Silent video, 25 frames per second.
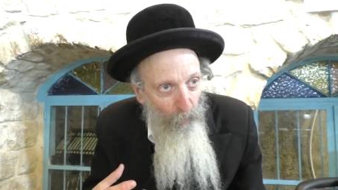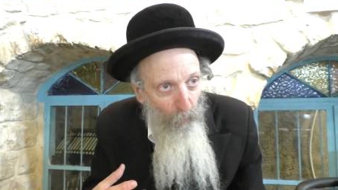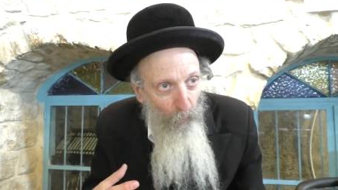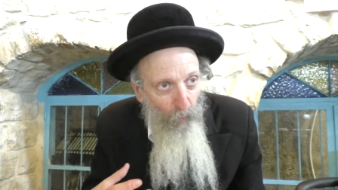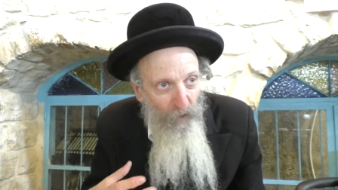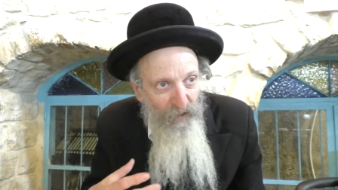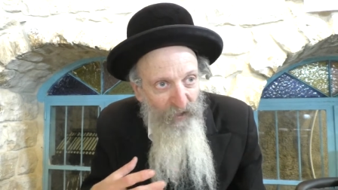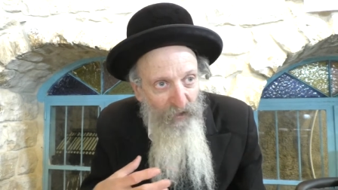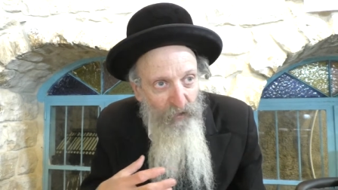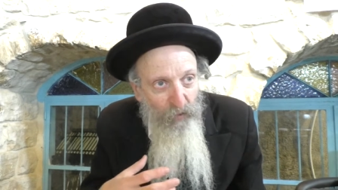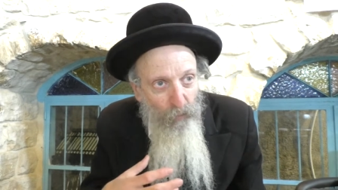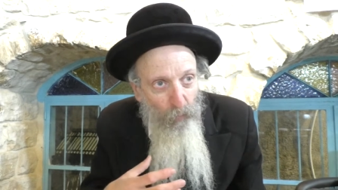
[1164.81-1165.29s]

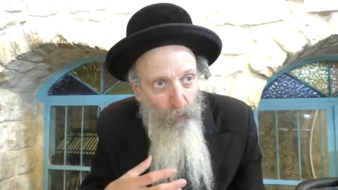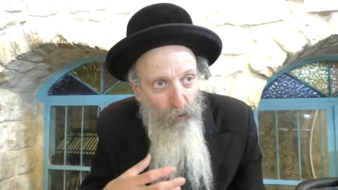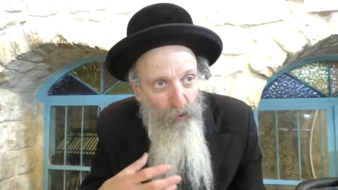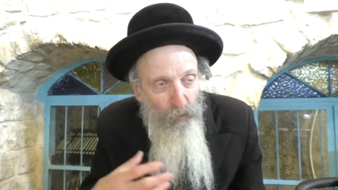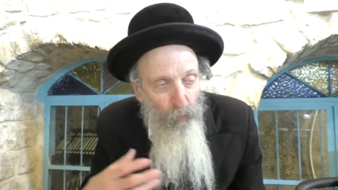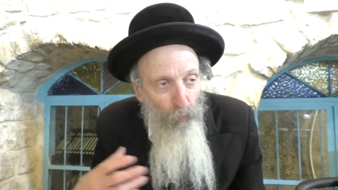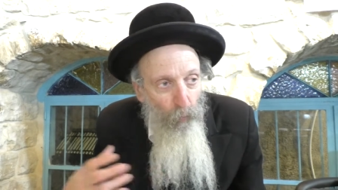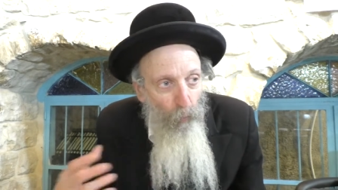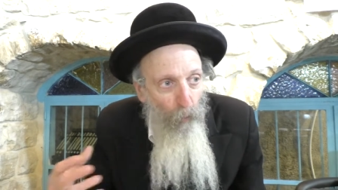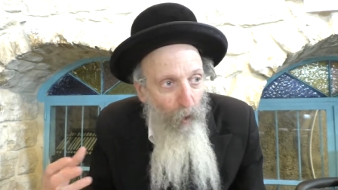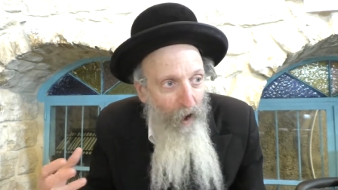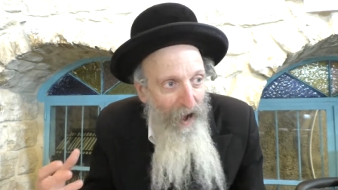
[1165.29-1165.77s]
was was
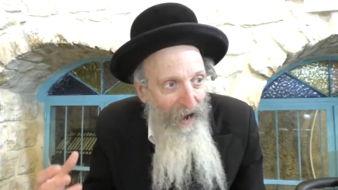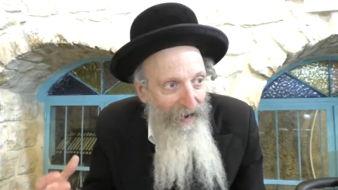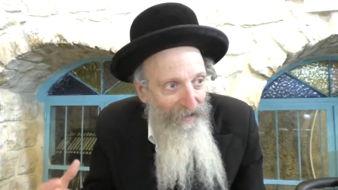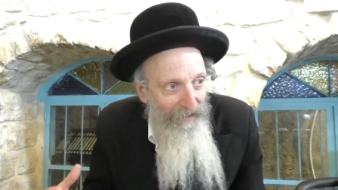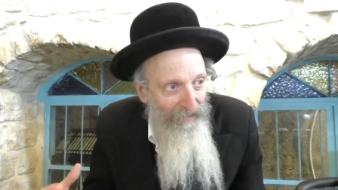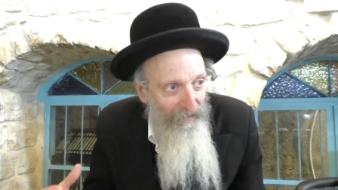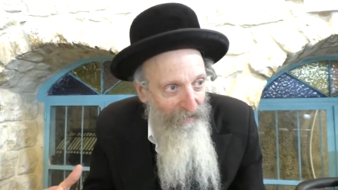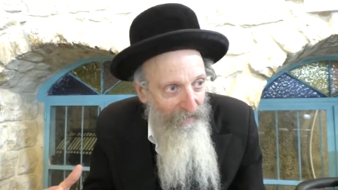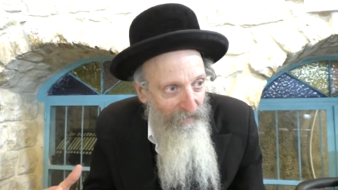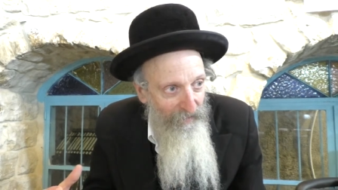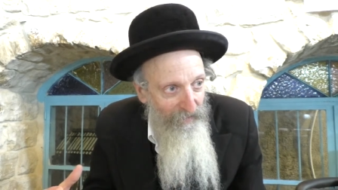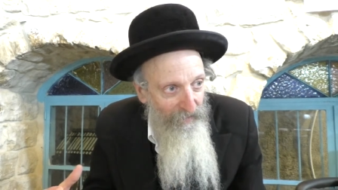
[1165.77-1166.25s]

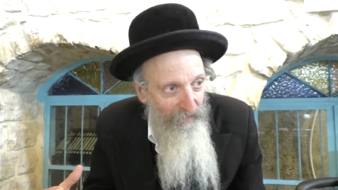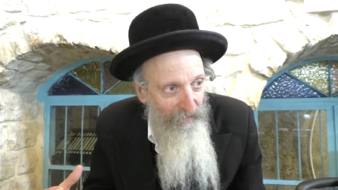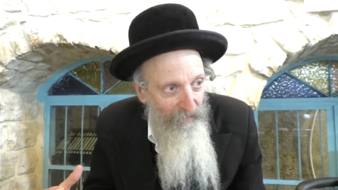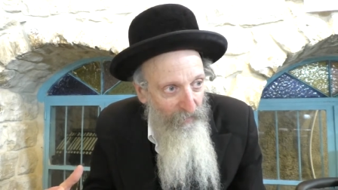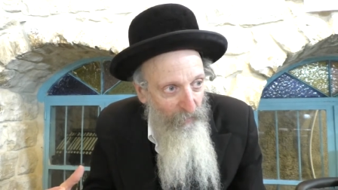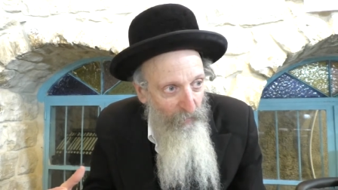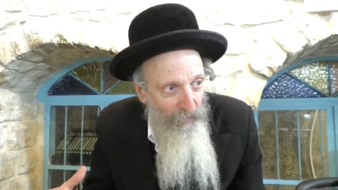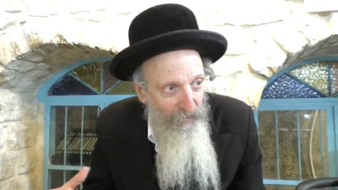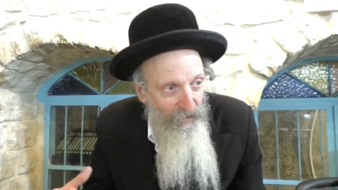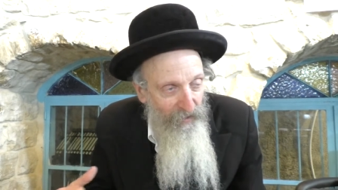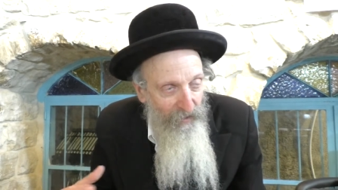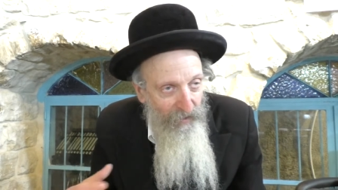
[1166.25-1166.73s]

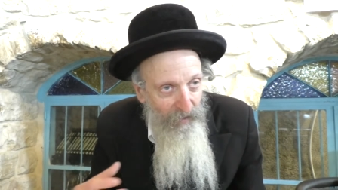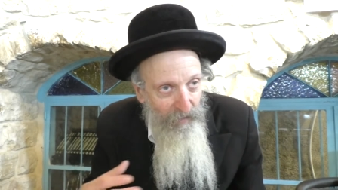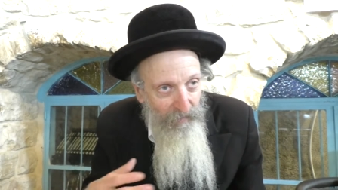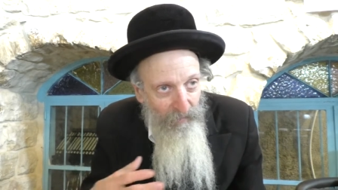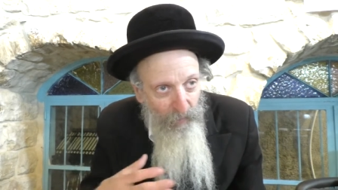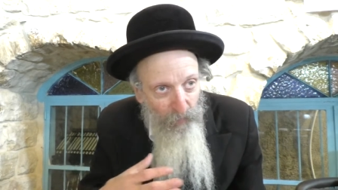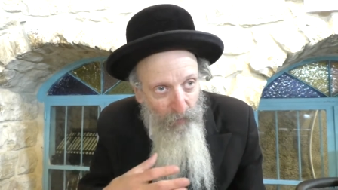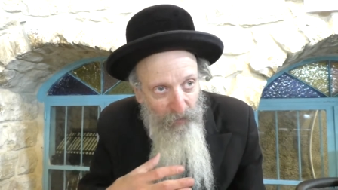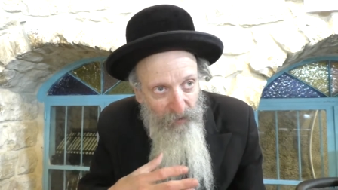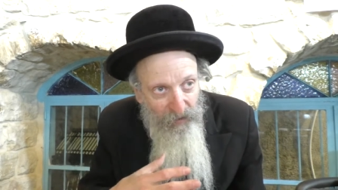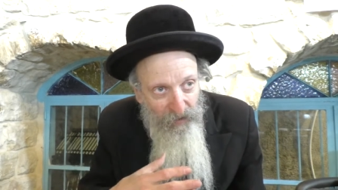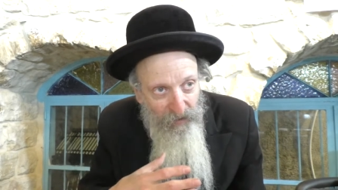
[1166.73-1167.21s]
widened was
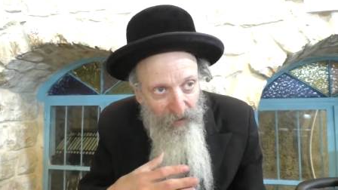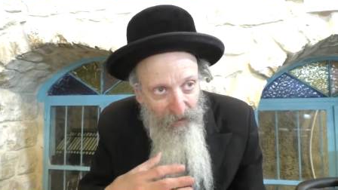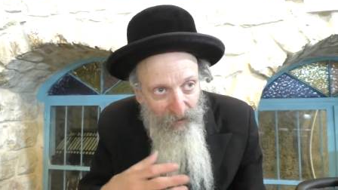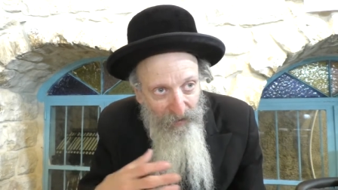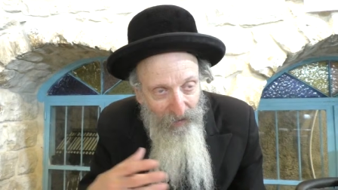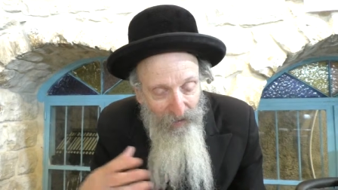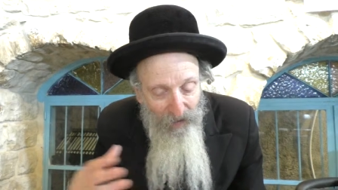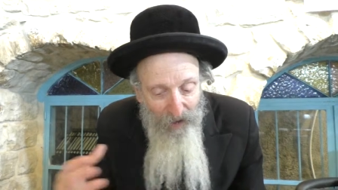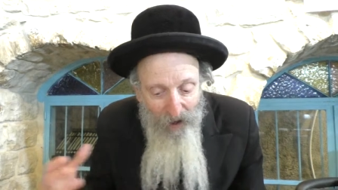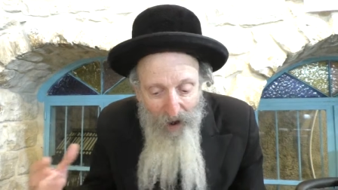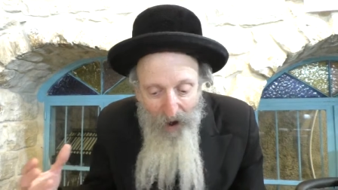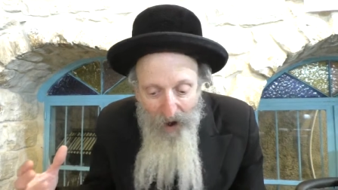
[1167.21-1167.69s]
in was
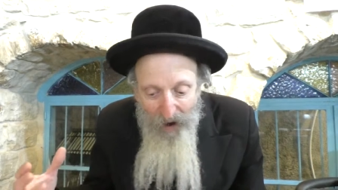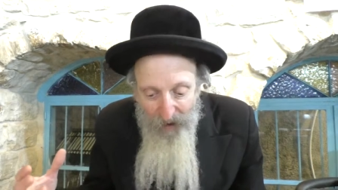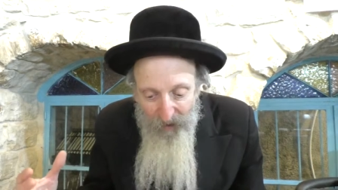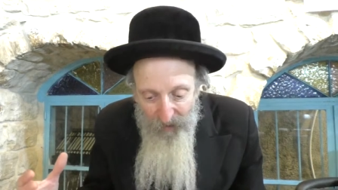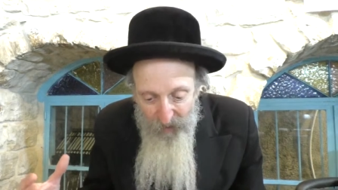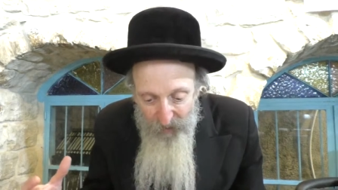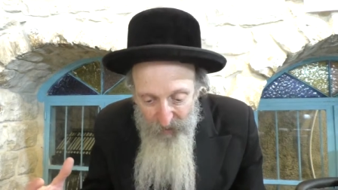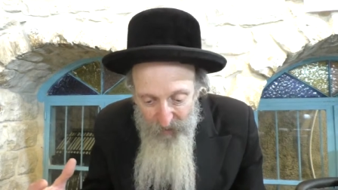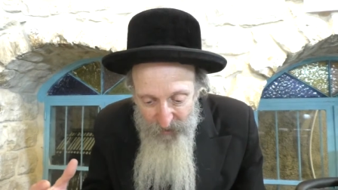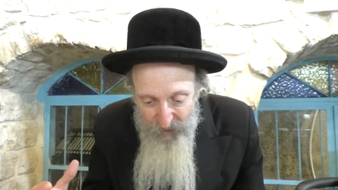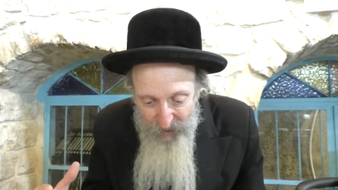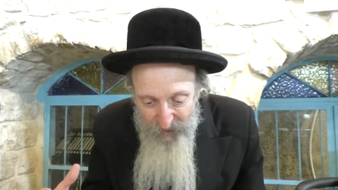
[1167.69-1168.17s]

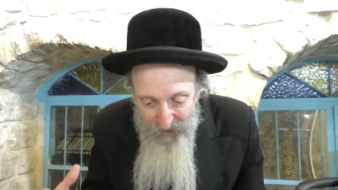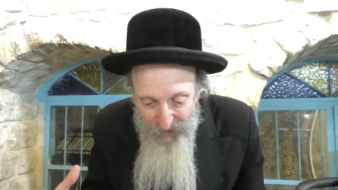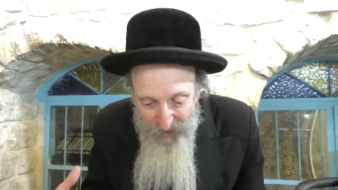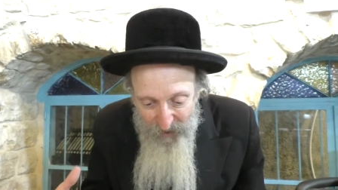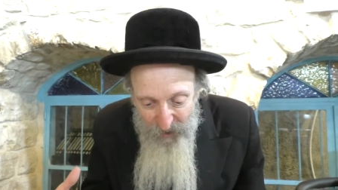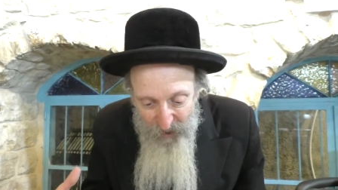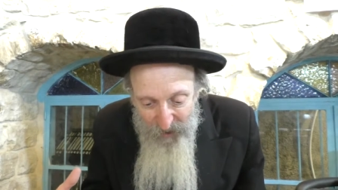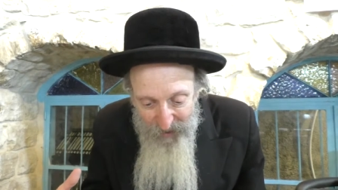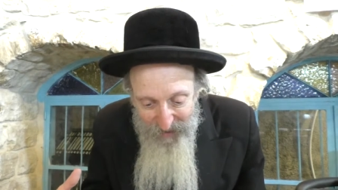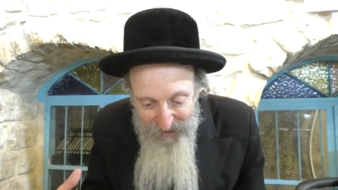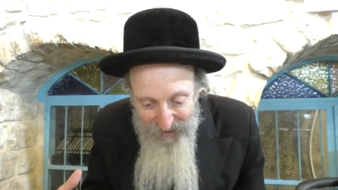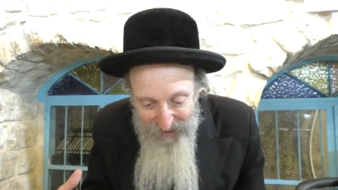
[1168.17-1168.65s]
enlarged to
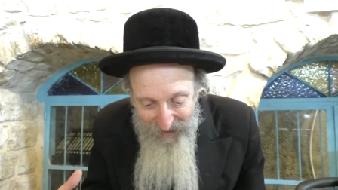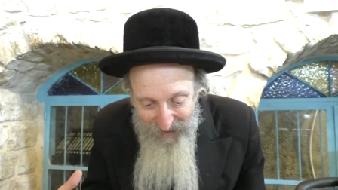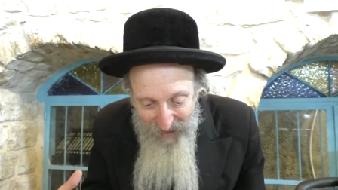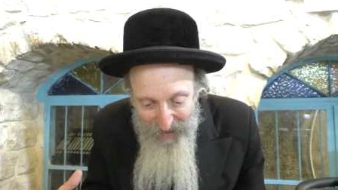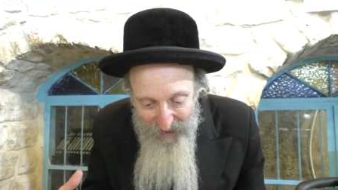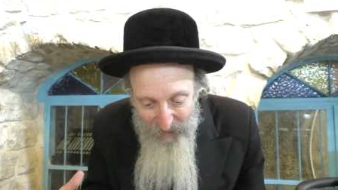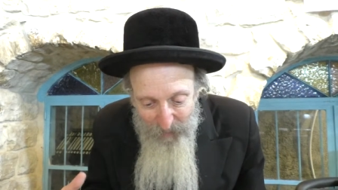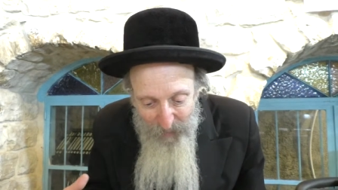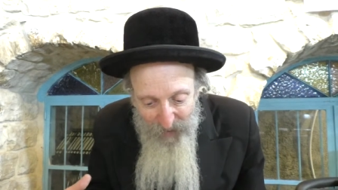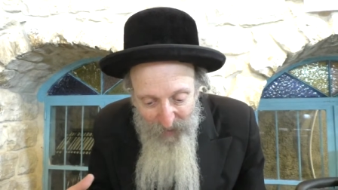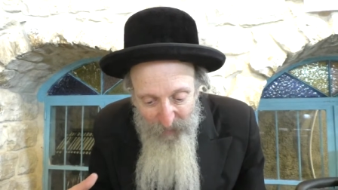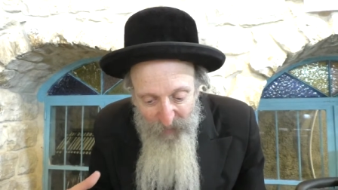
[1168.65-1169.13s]
such an
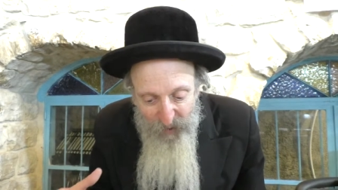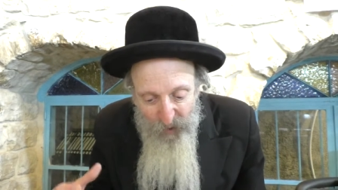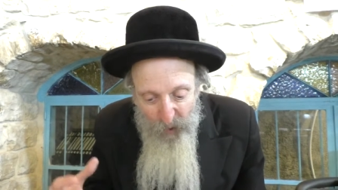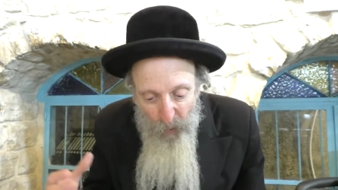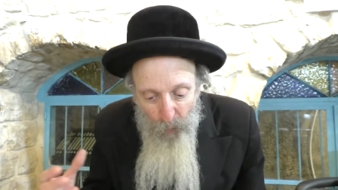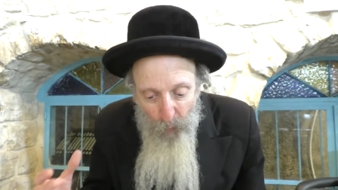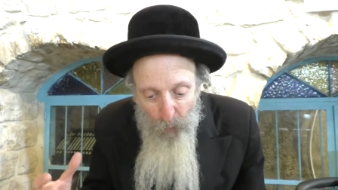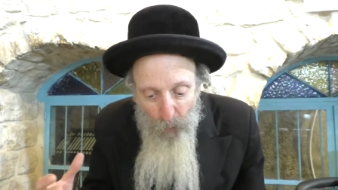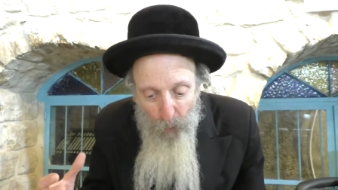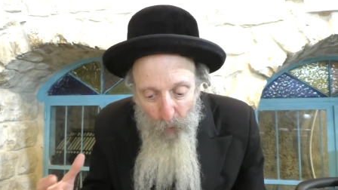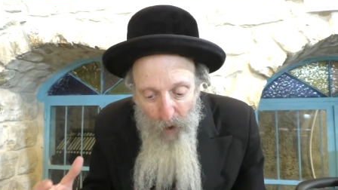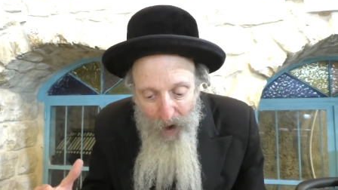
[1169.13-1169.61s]
extent became so
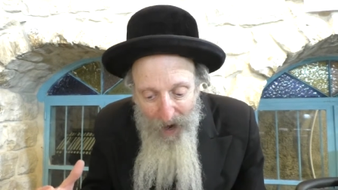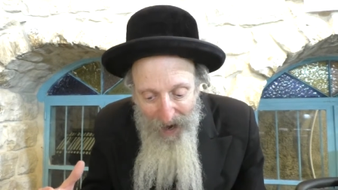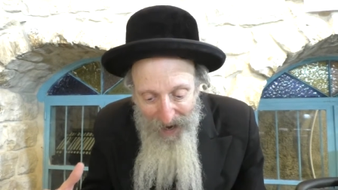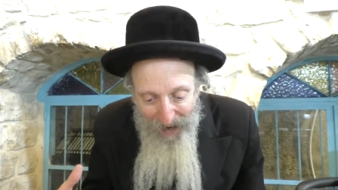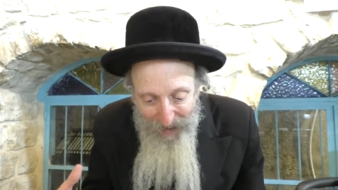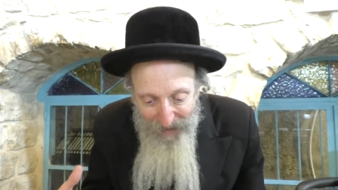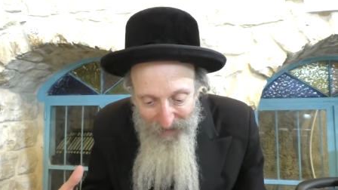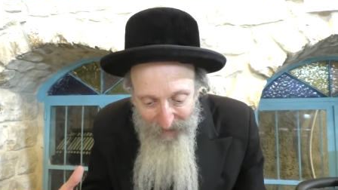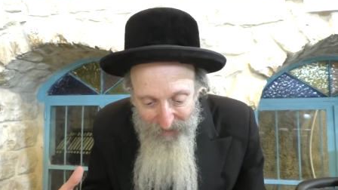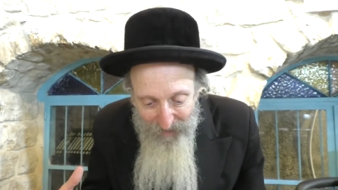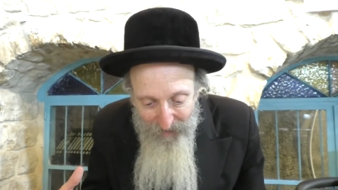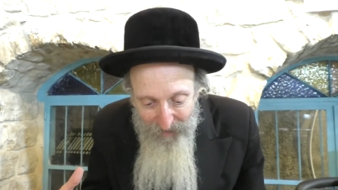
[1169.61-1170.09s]

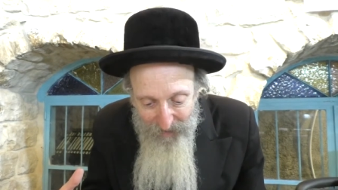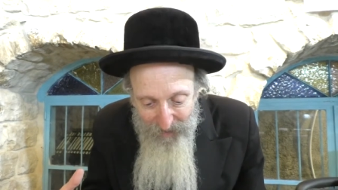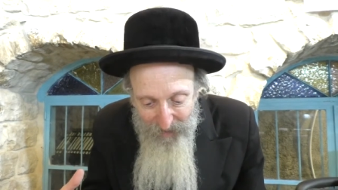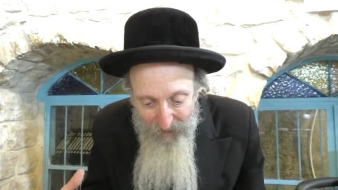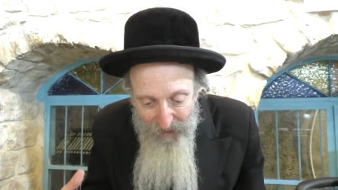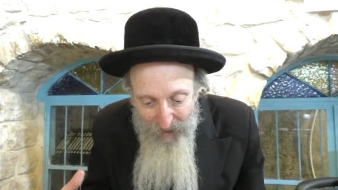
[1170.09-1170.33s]
wide